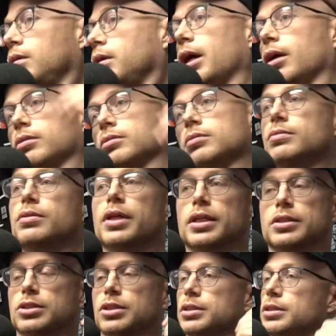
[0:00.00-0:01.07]
Yeah,
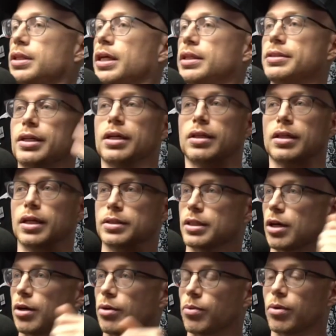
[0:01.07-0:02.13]
that's it. That's
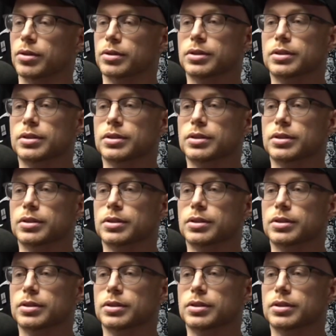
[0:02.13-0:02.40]
how it works.